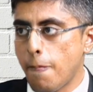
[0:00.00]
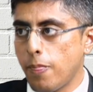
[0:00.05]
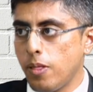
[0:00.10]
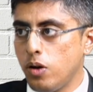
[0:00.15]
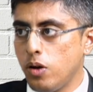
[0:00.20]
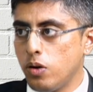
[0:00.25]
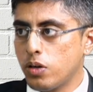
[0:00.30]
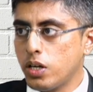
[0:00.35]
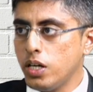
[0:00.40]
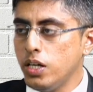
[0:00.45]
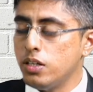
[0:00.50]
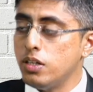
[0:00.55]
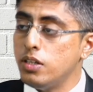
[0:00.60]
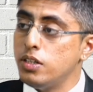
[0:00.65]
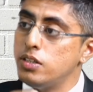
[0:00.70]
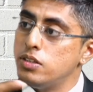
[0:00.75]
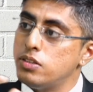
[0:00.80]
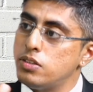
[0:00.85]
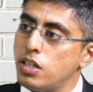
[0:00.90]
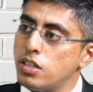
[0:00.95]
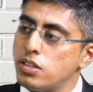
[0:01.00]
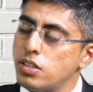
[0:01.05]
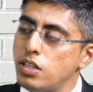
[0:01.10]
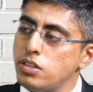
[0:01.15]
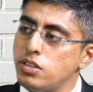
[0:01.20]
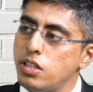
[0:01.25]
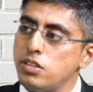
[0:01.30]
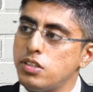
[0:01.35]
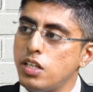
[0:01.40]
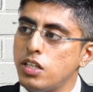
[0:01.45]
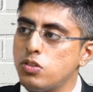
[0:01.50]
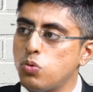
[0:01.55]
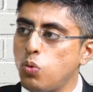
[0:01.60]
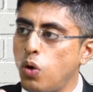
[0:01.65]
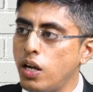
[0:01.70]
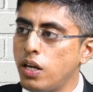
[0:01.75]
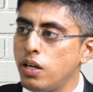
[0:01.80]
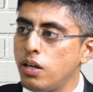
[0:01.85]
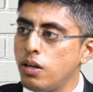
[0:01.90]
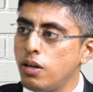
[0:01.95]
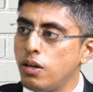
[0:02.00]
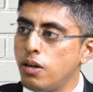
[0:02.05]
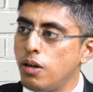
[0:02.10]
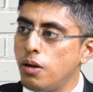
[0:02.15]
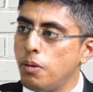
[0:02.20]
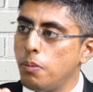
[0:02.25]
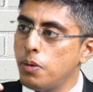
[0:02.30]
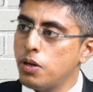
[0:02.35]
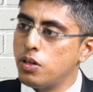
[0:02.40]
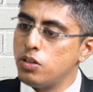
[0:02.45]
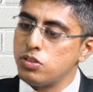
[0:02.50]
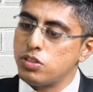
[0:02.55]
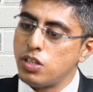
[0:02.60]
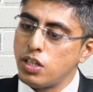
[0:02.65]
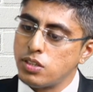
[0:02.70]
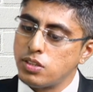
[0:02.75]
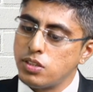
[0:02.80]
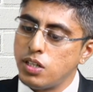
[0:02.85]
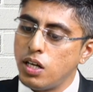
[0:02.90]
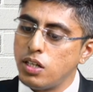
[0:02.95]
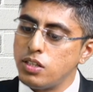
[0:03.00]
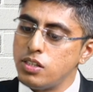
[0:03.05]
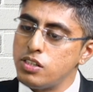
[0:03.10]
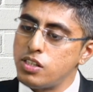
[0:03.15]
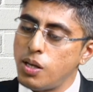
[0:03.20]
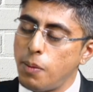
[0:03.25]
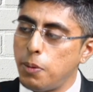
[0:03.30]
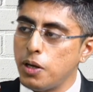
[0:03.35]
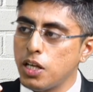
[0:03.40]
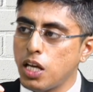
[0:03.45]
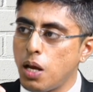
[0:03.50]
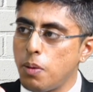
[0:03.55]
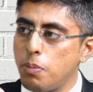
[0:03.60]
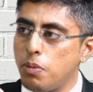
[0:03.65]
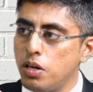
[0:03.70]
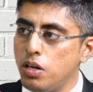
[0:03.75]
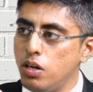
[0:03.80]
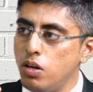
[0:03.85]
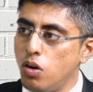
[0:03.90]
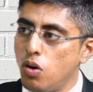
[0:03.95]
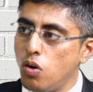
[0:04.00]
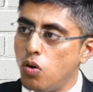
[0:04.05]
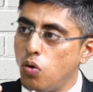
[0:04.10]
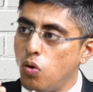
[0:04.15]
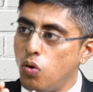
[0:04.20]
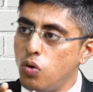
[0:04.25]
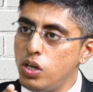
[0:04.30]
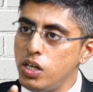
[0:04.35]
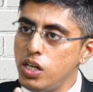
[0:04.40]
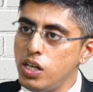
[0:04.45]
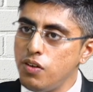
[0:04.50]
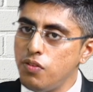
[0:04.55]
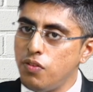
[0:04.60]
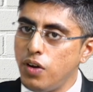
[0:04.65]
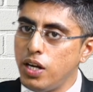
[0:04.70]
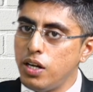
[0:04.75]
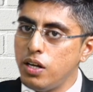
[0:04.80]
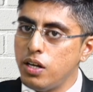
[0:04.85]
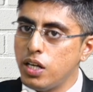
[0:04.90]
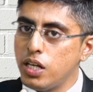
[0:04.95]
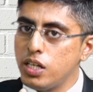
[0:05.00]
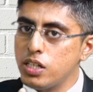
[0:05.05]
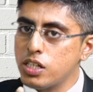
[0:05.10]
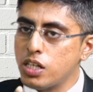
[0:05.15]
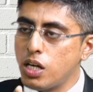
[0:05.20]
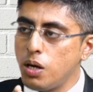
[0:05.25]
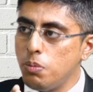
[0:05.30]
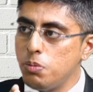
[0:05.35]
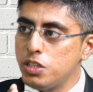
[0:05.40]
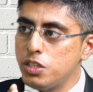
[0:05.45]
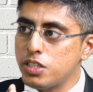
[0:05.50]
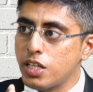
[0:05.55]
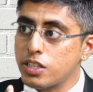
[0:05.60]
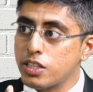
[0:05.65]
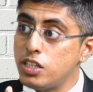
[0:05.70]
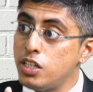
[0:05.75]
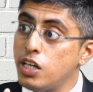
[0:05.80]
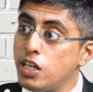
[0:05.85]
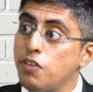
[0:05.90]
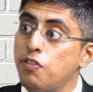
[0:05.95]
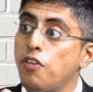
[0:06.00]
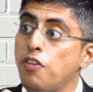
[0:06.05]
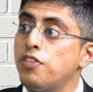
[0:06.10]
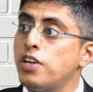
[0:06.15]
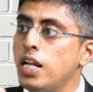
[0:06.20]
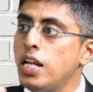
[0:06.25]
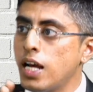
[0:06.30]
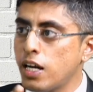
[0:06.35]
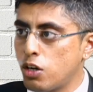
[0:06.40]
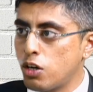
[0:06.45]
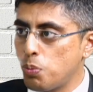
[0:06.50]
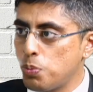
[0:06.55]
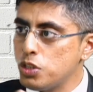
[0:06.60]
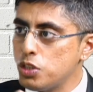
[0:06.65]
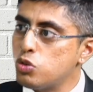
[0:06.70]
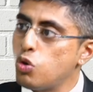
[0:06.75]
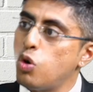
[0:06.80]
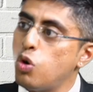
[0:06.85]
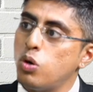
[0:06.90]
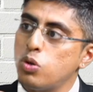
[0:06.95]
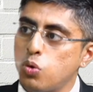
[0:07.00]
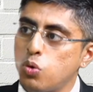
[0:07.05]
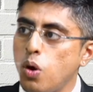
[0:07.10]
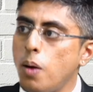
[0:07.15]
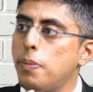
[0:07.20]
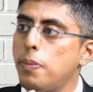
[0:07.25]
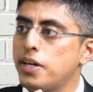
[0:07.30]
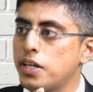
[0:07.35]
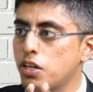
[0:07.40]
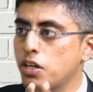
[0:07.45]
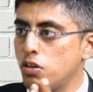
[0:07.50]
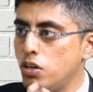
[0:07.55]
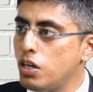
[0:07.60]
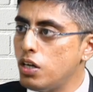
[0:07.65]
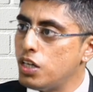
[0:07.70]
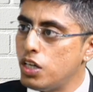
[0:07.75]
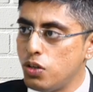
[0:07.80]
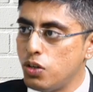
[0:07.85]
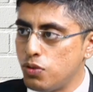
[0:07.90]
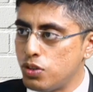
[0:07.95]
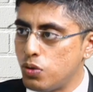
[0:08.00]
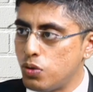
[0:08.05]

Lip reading: Okay. Surcharge and cess, why? Because surcharge is applicable only when income is exceeding 50 lakh rupees to a particular individual.